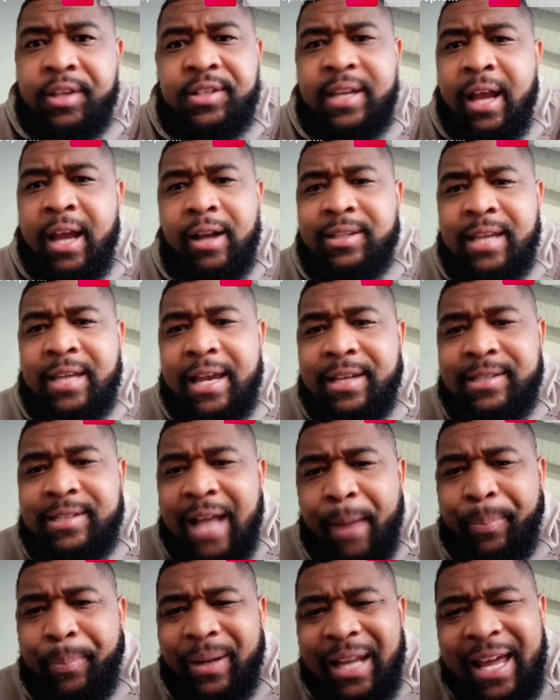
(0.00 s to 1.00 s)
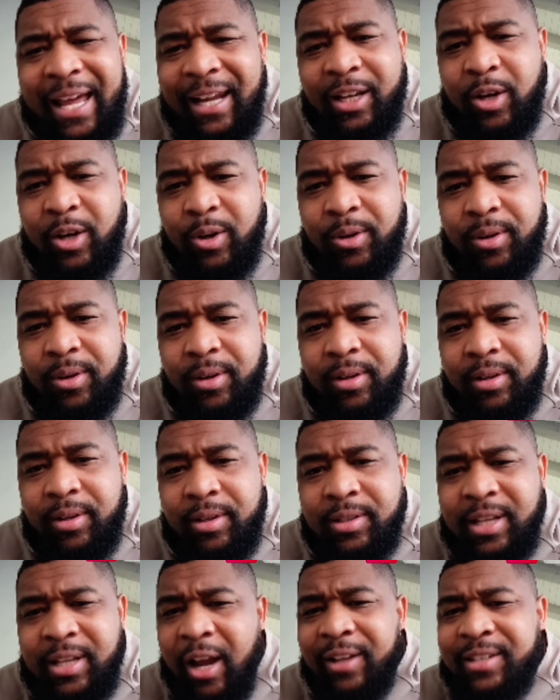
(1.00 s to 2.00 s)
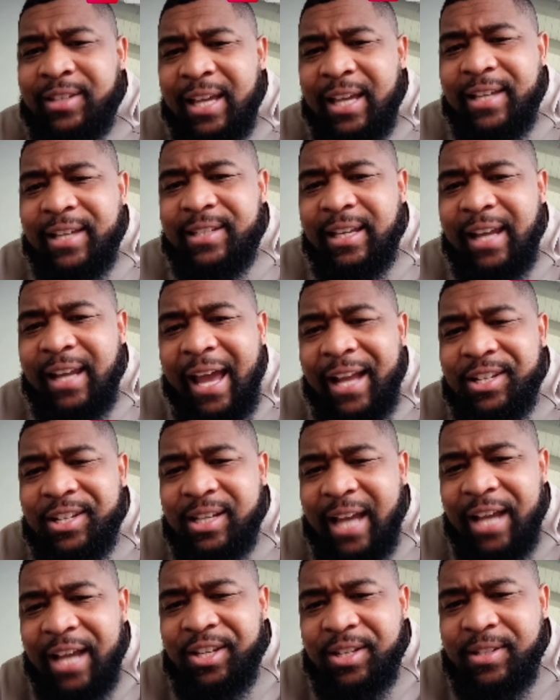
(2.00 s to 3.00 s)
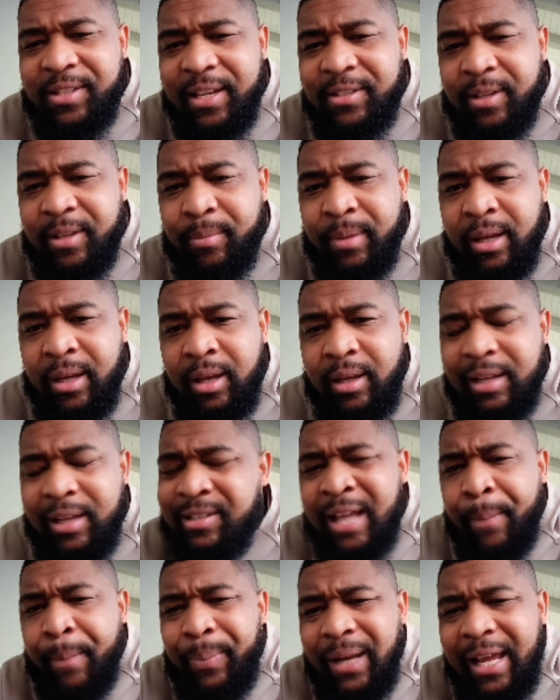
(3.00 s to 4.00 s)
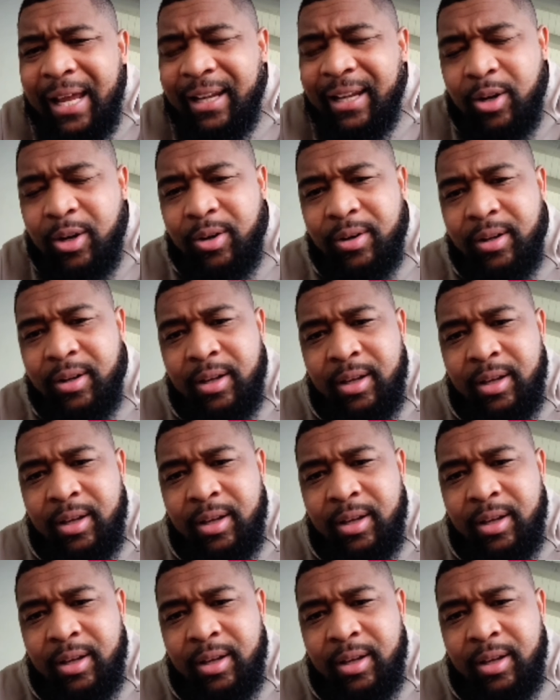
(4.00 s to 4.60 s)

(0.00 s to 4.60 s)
CRT is not political. CRT is in the education system. That's not political.